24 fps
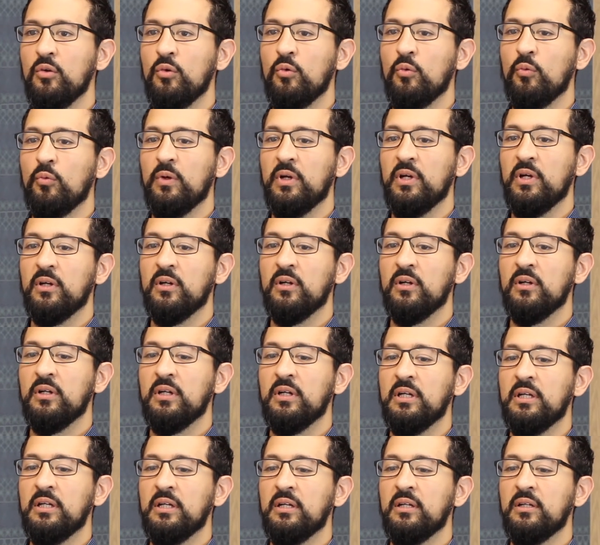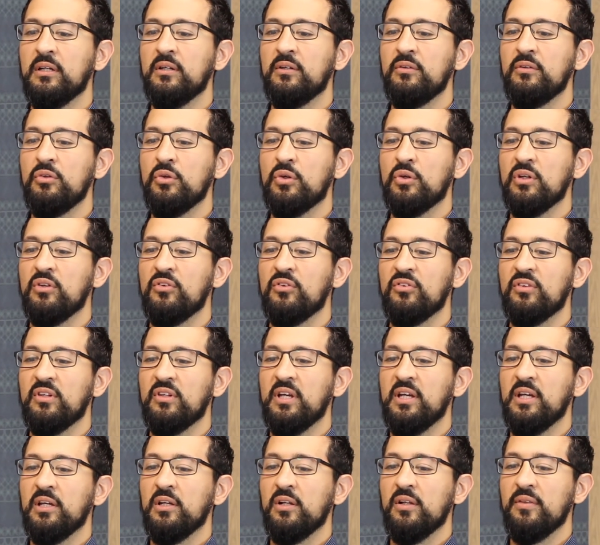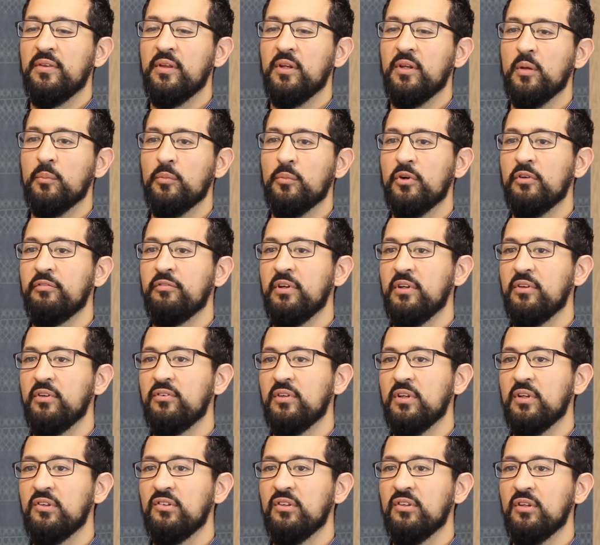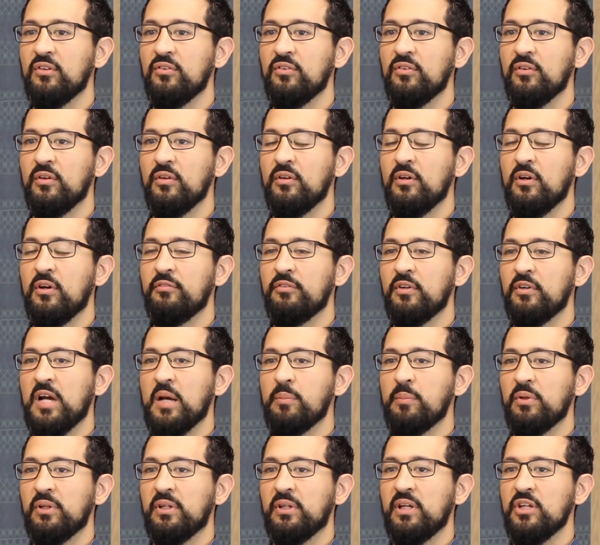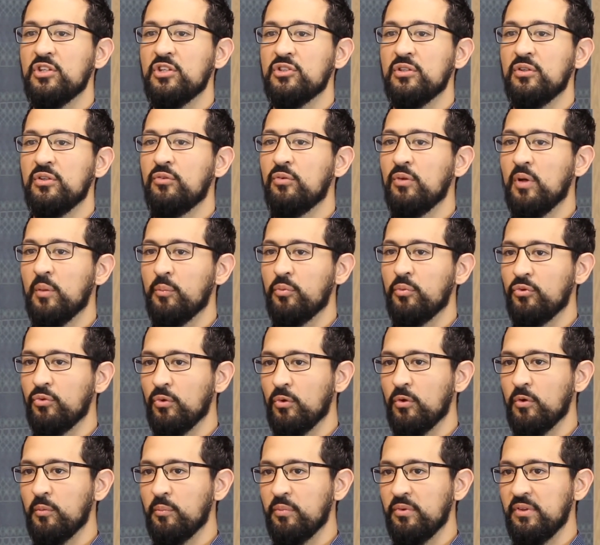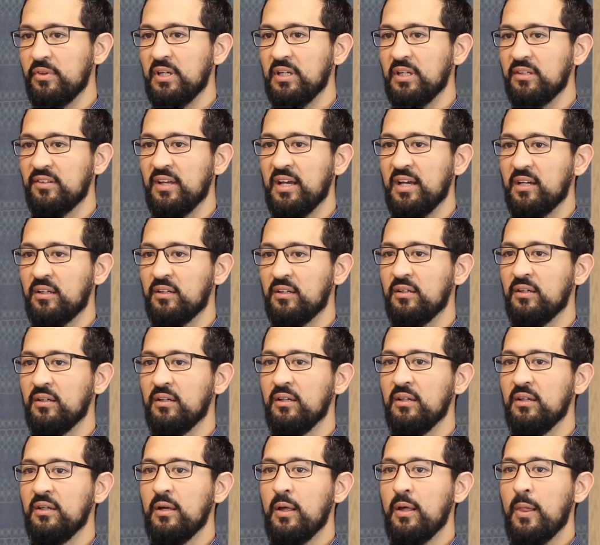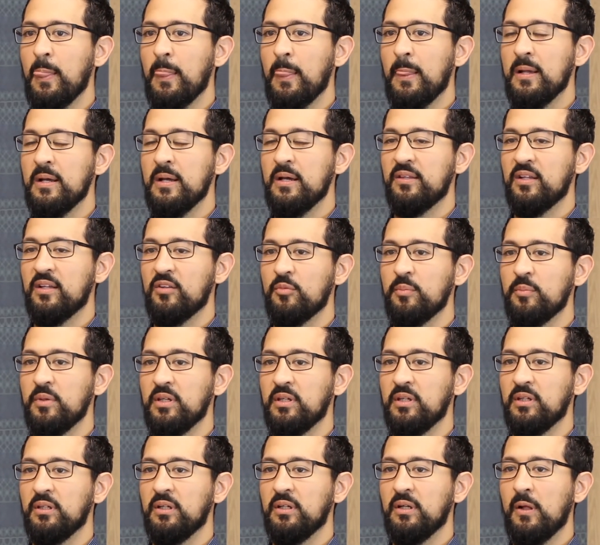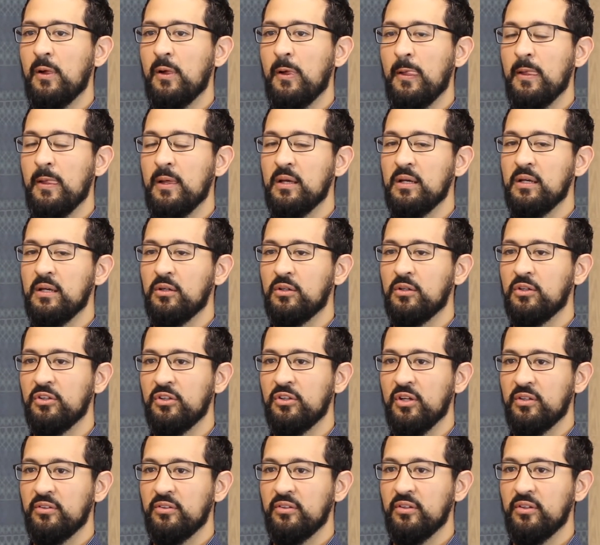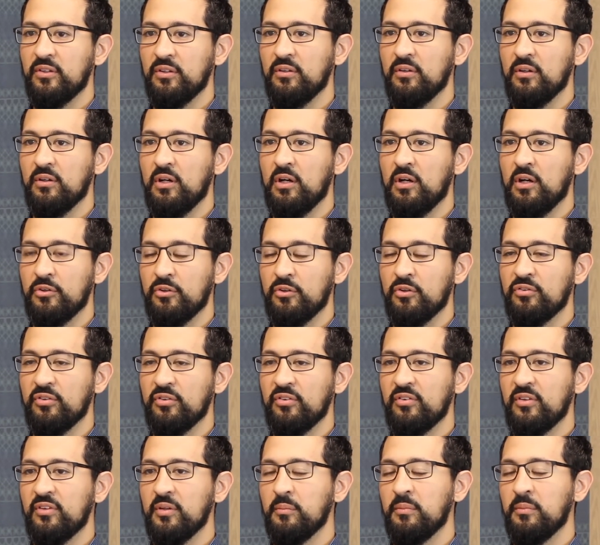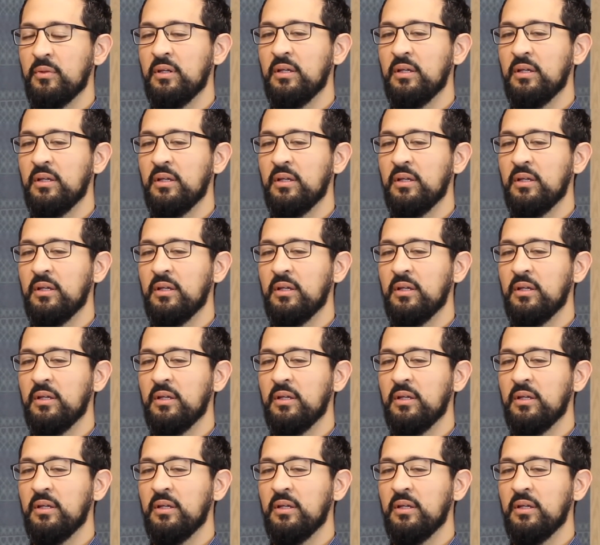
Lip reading: where you could scale the number of instances of your application to absorb the attack that's being conducted on your system.